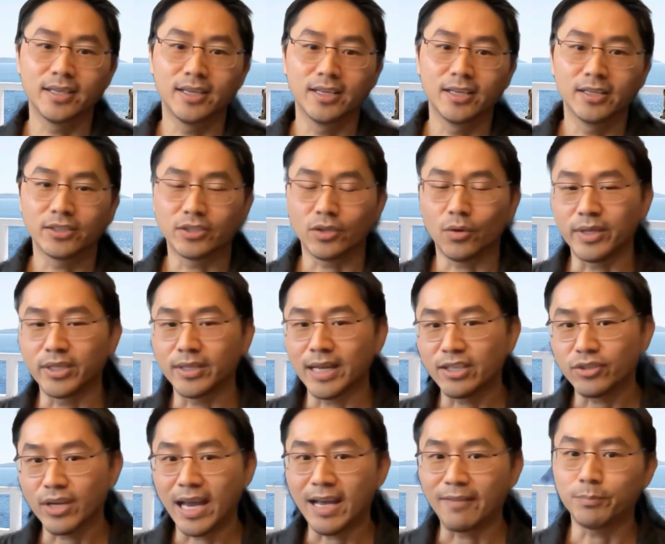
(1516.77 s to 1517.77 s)
So when you
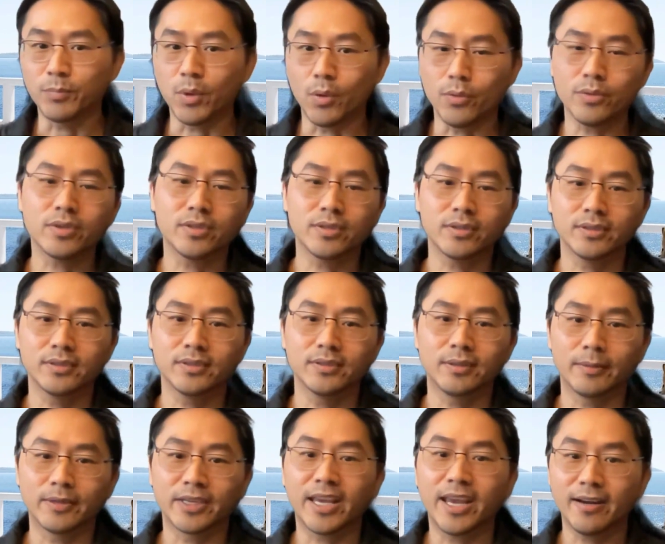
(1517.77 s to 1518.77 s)
actually have both,
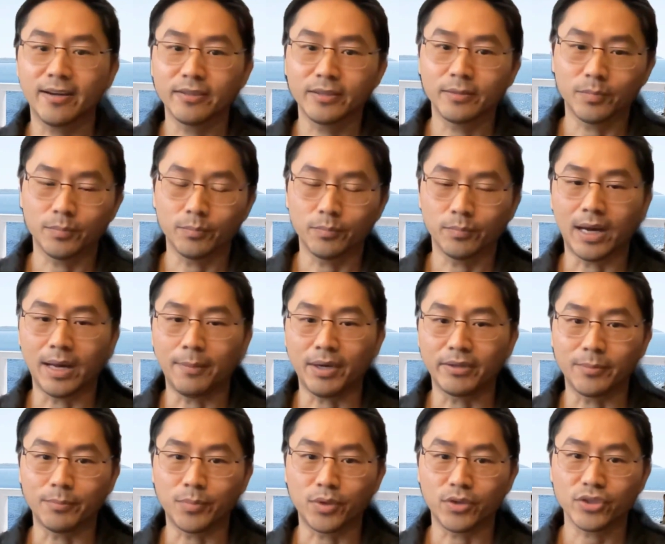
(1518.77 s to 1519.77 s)
cared about
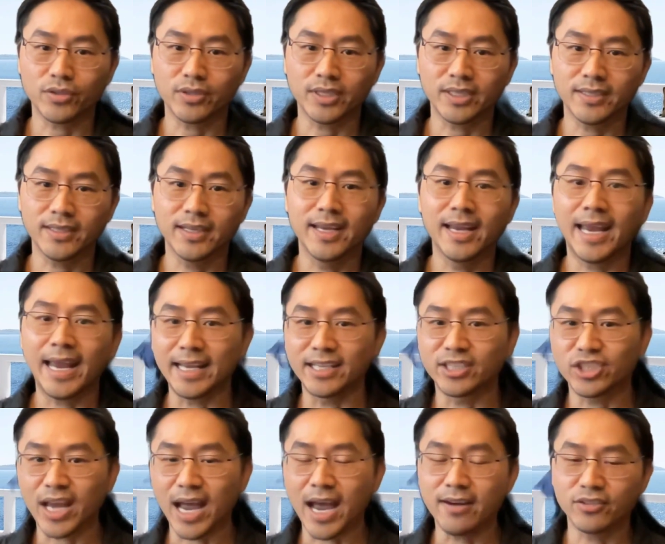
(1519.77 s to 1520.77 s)
them personally and
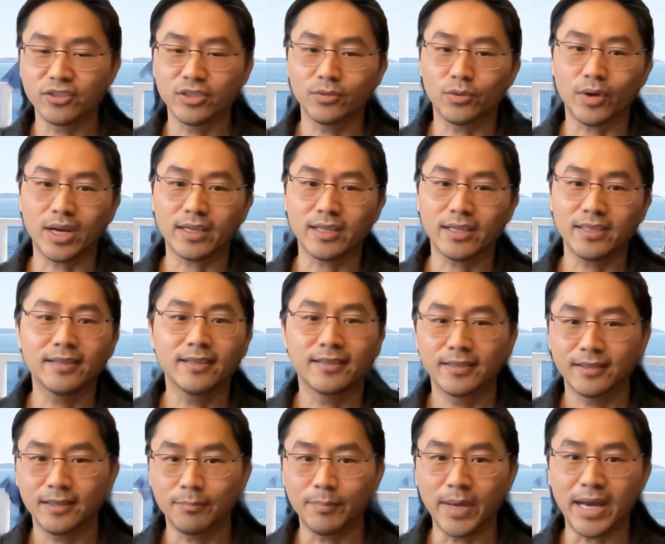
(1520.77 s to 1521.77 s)
challenge them directly,
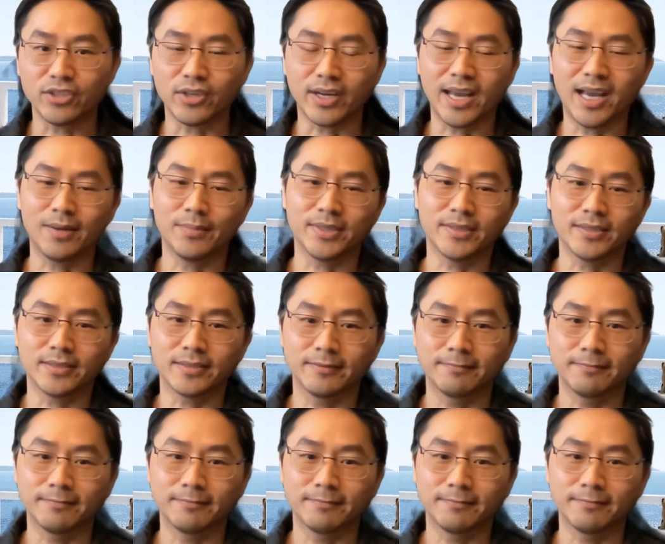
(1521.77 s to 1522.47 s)
magic happens.